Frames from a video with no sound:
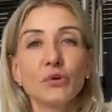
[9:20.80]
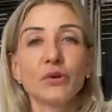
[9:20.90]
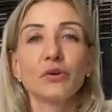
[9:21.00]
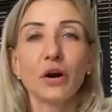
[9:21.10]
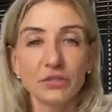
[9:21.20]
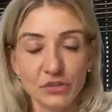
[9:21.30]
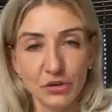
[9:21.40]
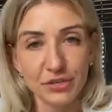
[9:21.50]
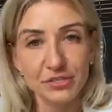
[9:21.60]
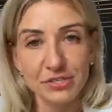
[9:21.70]
you are not
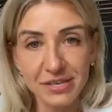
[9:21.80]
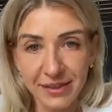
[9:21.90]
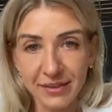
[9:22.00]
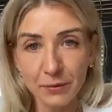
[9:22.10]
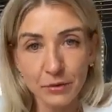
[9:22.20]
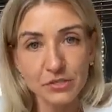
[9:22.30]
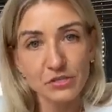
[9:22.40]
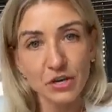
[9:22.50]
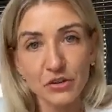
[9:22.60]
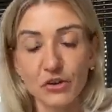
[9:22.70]
going to take that
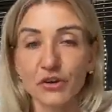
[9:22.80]
person on.